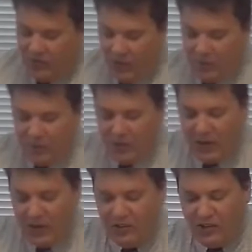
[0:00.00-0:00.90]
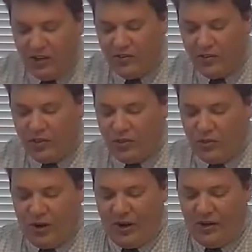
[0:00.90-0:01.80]
topic page has a
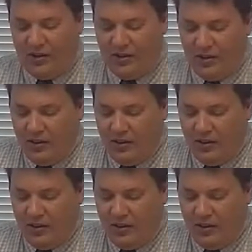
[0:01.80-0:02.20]
thread